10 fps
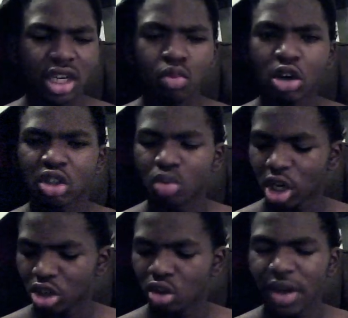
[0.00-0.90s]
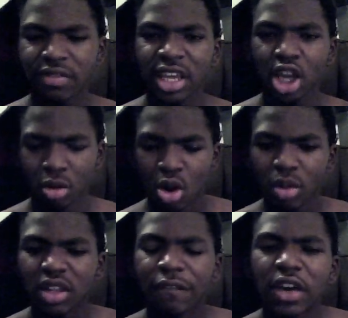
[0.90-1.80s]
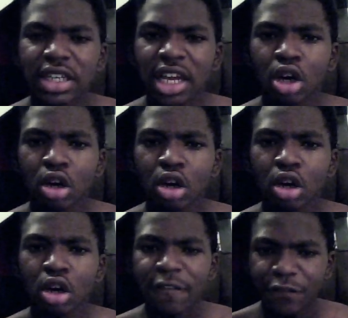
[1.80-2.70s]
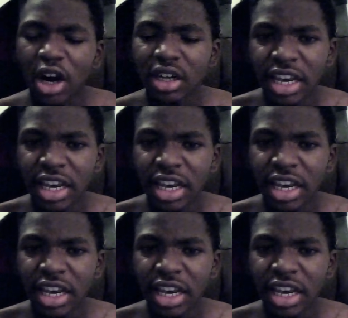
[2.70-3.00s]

Shit, roaches wanna do everything. What the fuck they gonna do next?